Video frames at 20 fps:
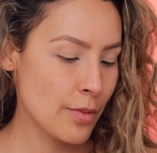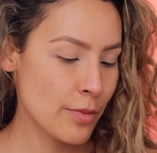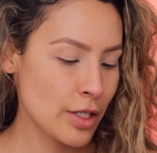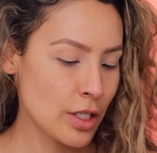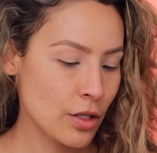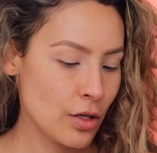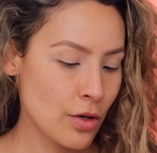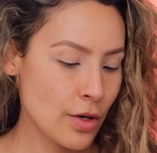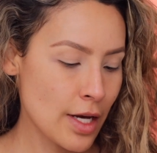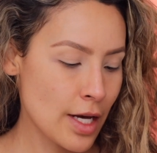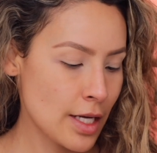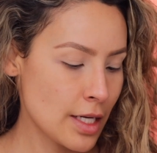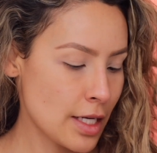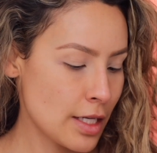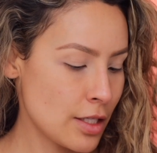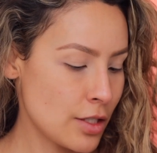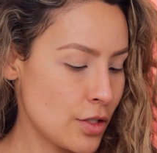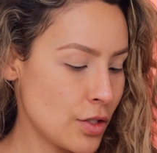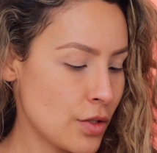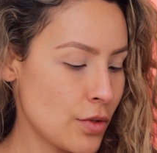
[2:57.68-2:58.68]
I'm gonna go ahead
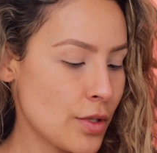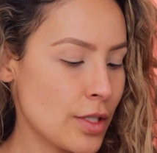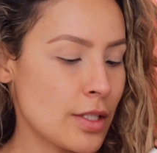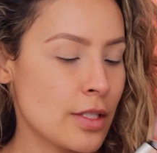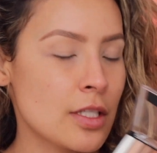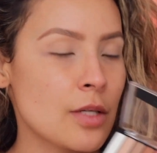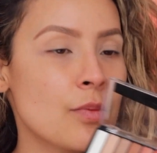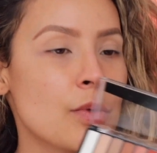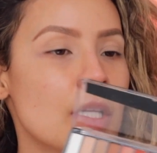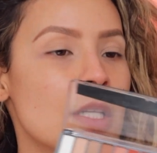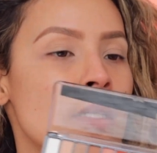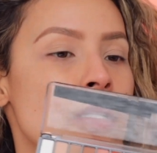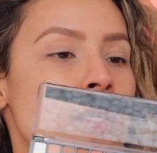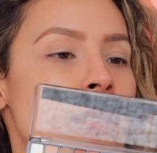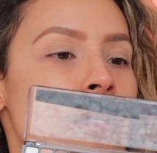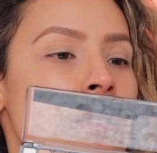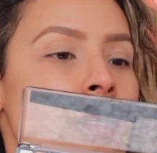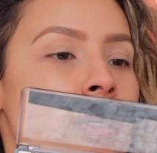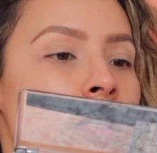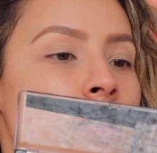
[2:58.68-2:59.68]
and do is dip into
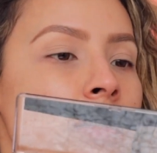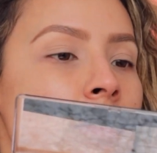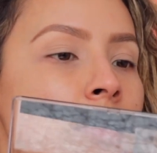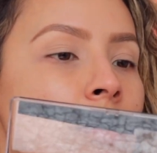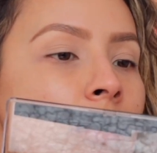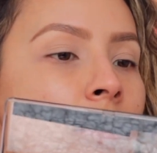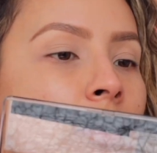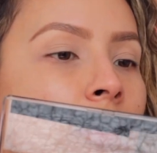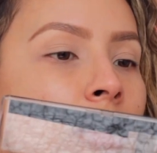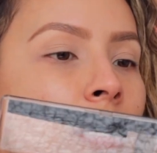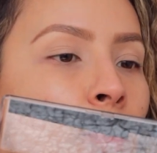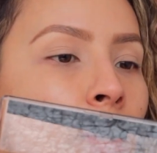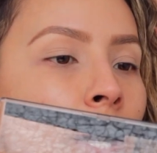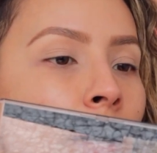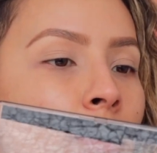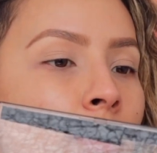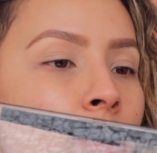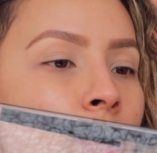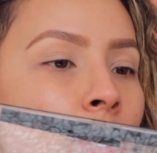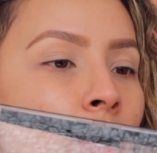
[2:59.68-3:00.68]
this
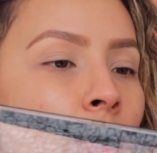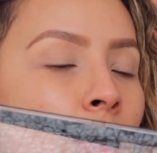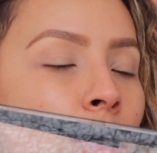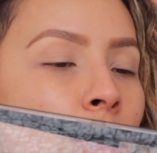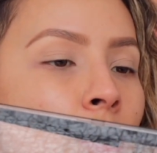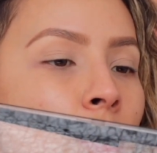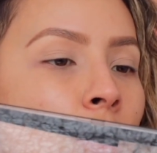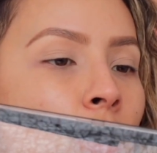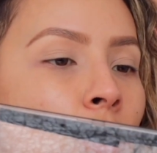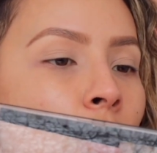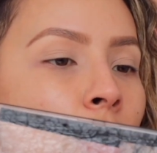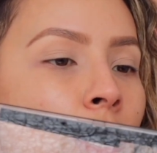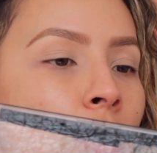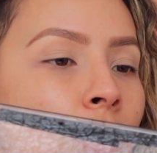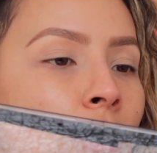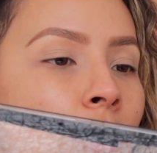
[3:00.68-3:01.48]
brown tone right